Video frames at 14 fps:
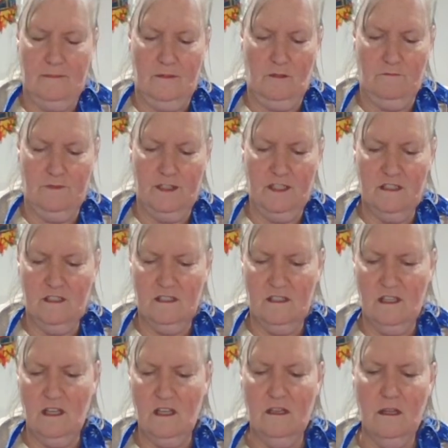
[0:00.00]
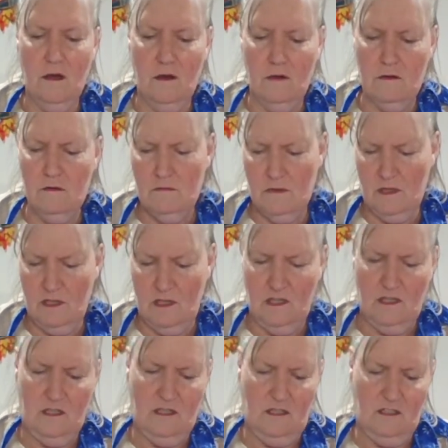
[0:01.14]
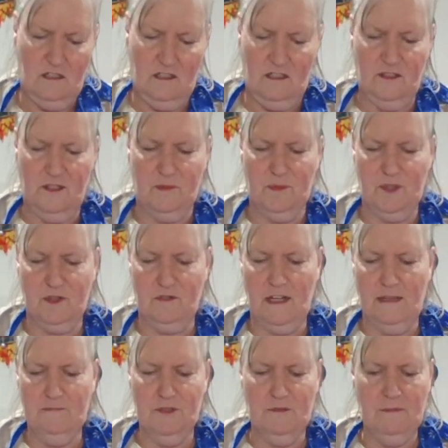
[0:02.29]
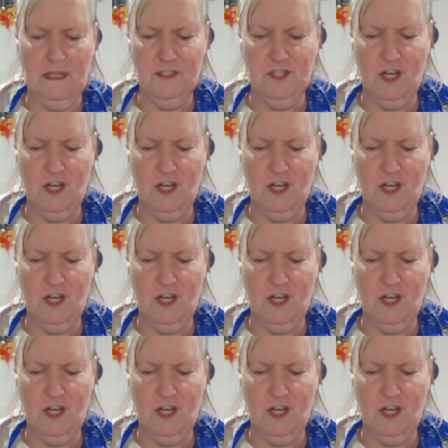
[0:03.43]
Don't forget to say hello and subscribe to my